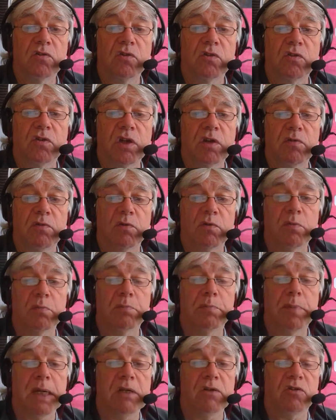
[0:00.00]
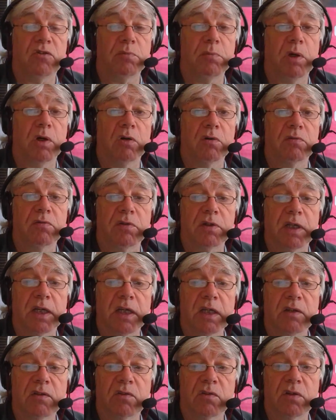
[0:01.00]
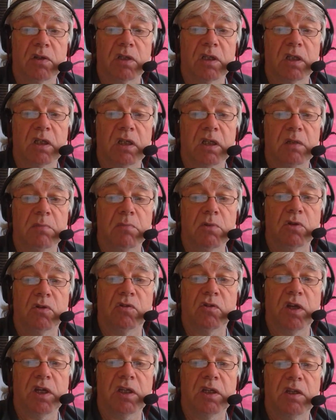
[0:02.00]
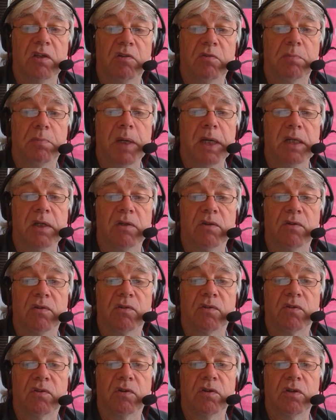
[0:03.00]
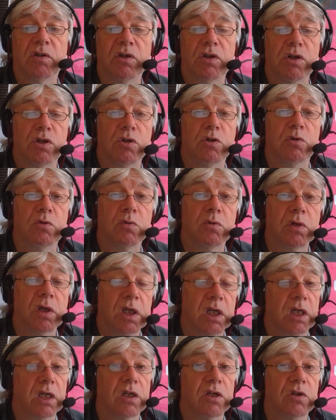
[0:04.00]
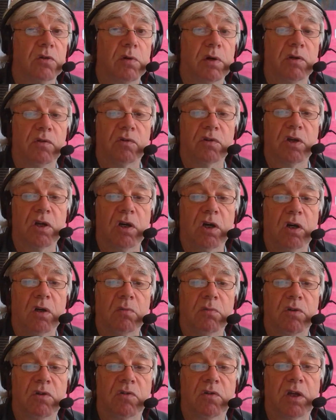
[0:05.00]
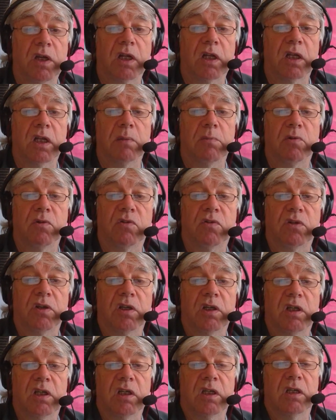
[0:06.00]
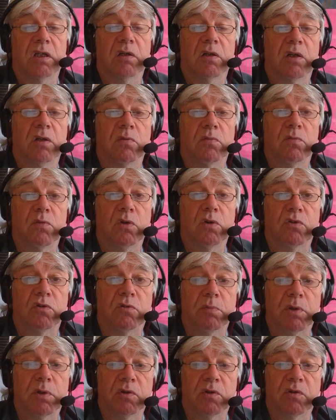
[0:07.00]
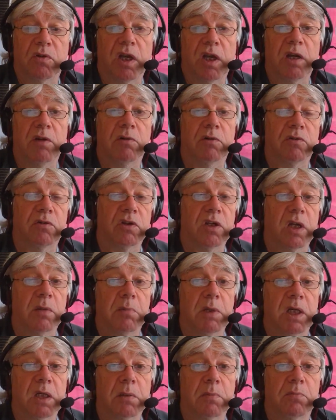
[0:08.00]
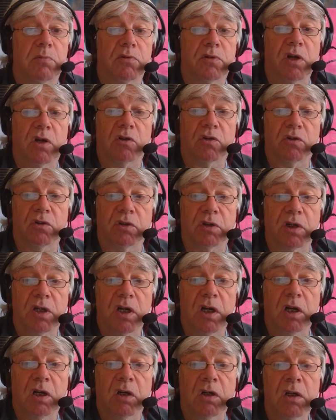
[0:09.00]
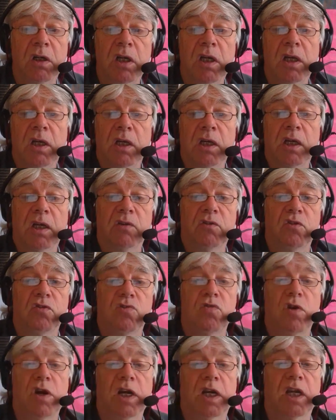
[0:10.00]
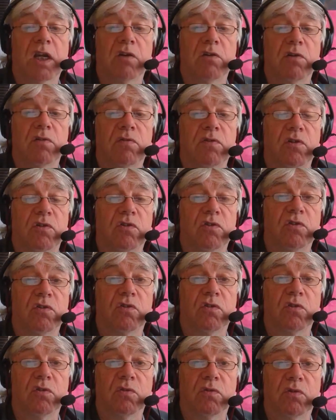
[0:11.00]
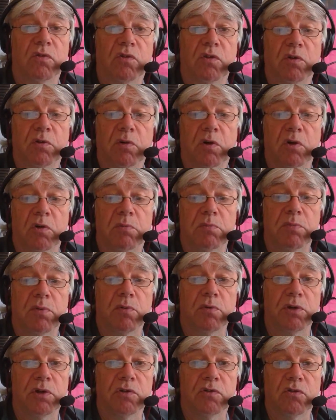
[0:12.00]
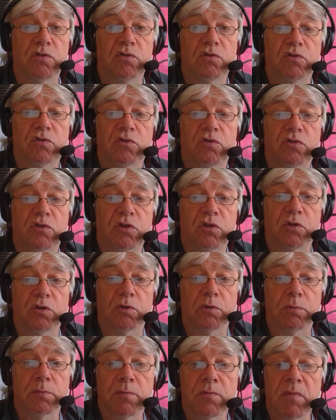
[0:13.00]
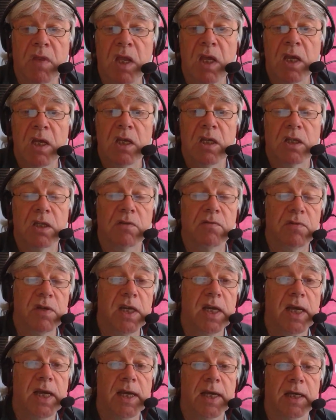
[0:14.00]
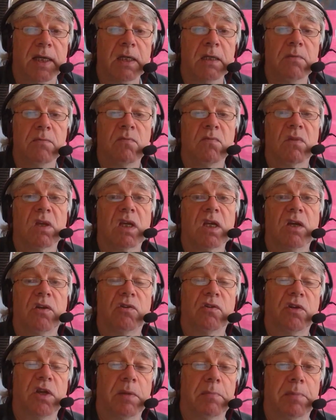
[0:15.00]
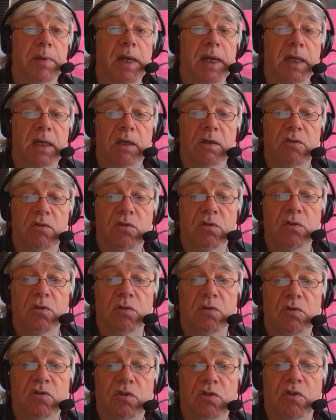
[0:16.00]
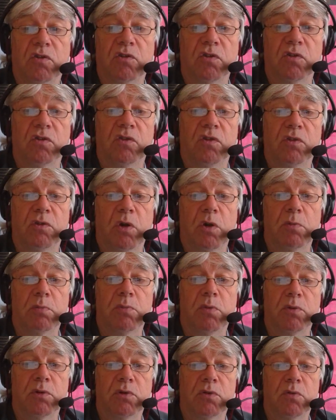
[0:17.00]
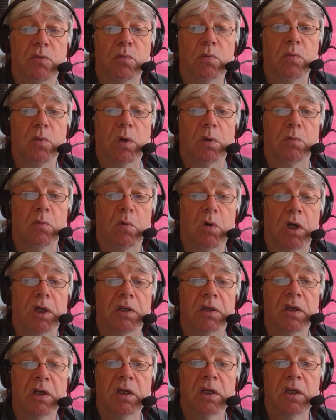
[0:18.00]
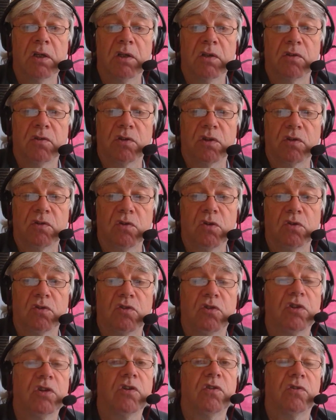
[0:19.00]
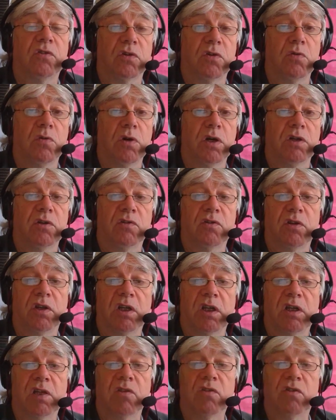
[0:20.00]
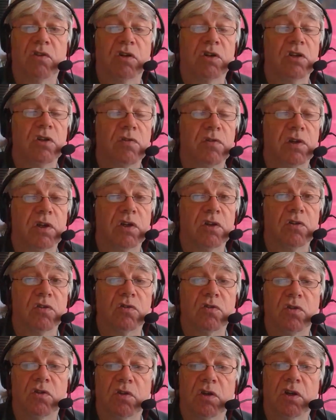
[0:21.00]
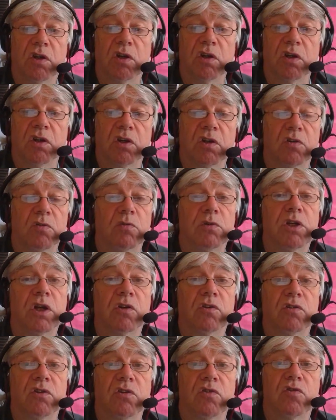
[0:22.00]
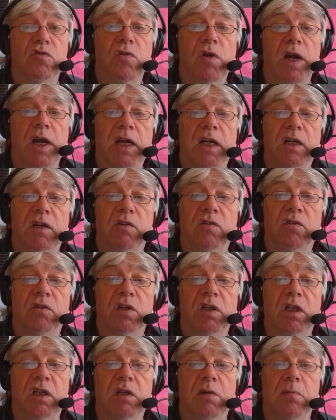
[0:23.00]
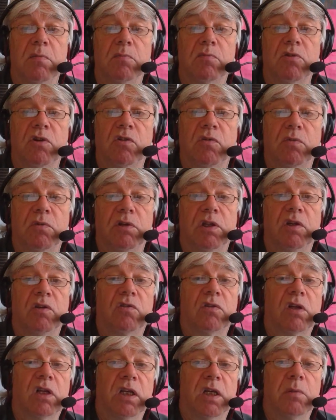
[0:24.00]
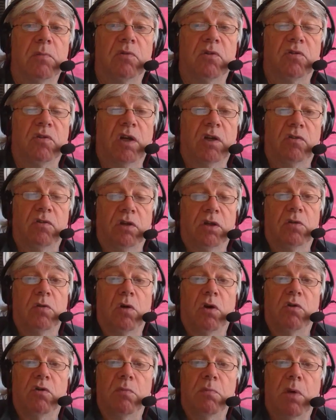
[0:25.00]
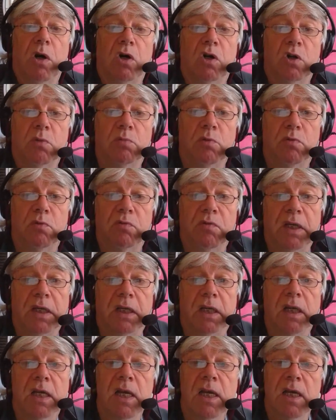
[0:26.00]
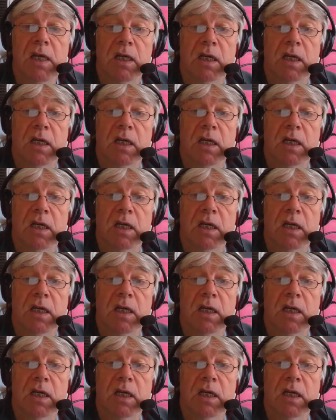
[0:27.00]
just to give you a benchmark for that, the Mercedes-Benz new EQS car, which they claim is the world's most aerodynamic production car, has a drag coefficient of 0.2. The VAir cuts that back to just 0.11. So that's not just quite a significant reduction in drag, as the press release claims. It's actually a quite remarkable figure.